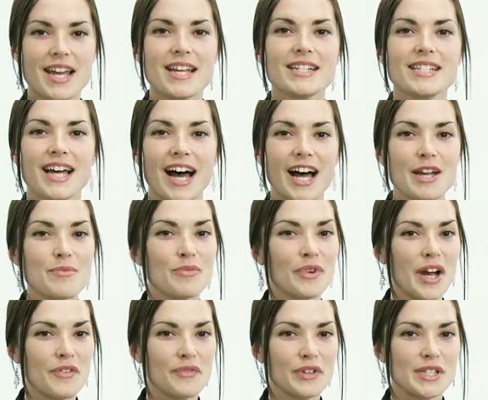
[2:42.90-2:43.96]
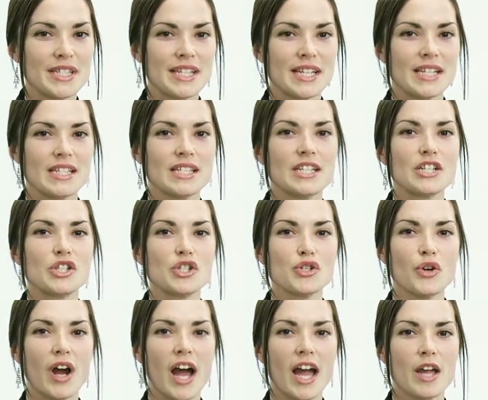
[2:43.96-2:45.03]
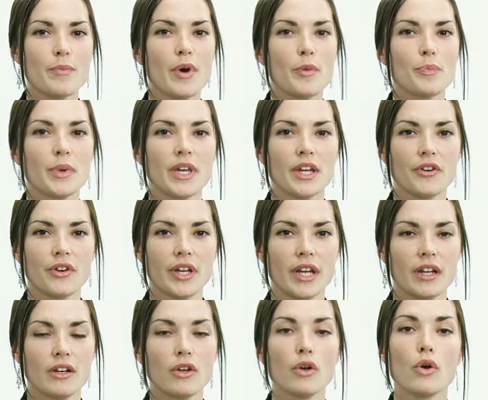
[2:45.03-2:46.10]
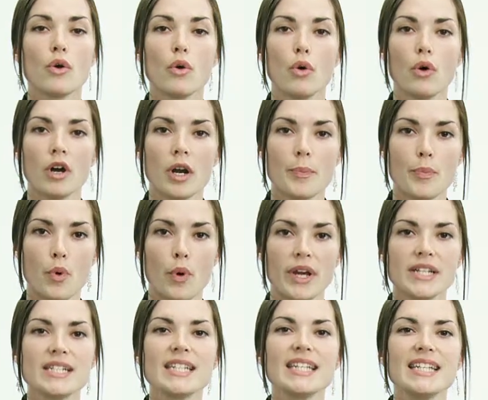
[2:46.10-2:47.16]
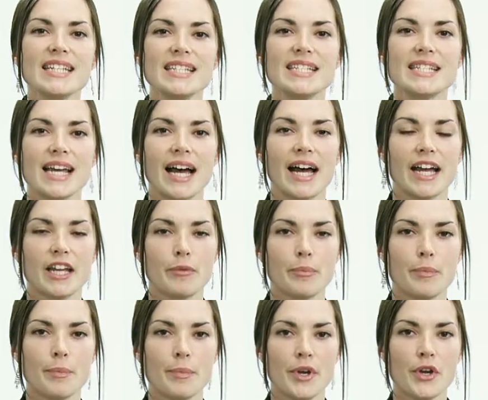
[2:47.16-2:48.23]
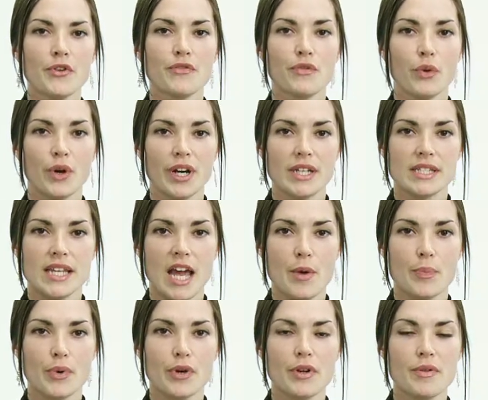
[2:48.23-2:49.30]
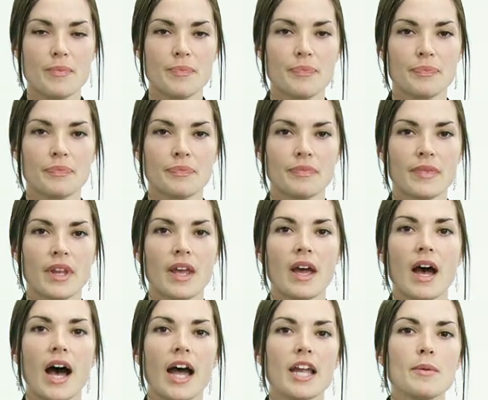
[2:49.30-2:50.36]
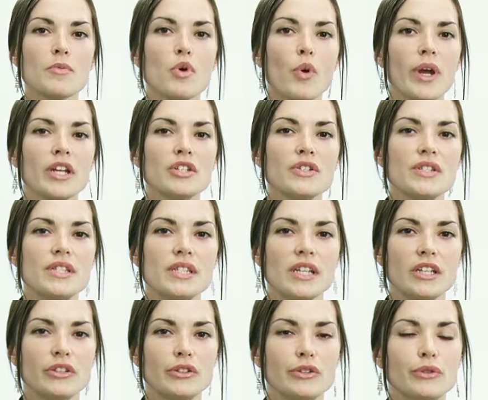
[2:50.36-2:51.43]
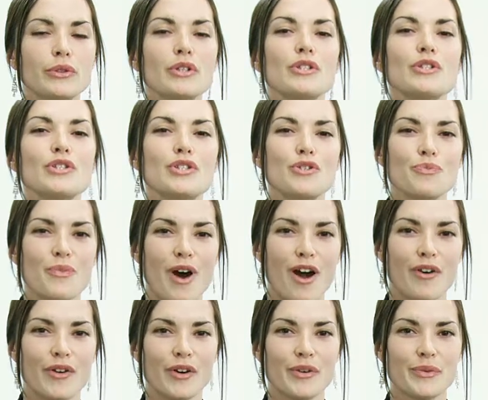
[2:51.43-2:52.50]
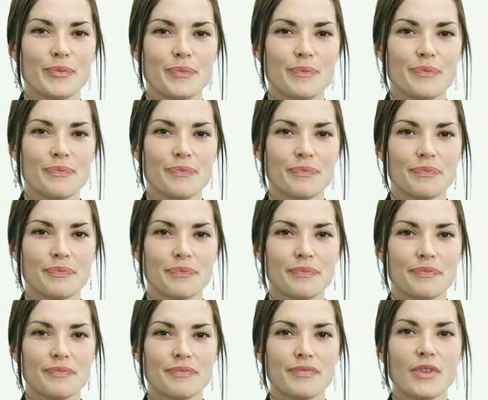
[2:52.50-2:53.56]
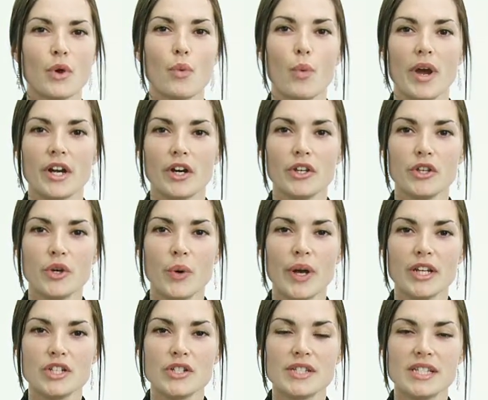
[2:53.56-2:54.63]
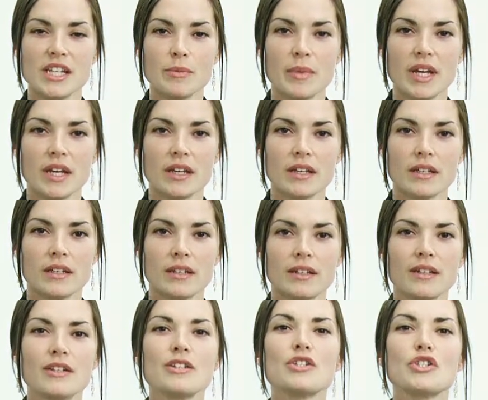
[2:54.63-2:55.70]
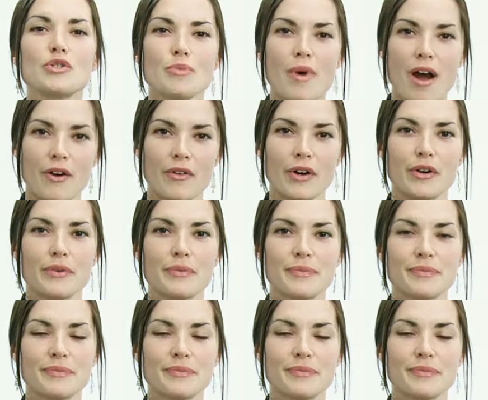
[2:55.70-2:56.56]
Time references describe a period or a point in time. For example, I am going to see you tomorrow. When are you going to see me? Tomorrow.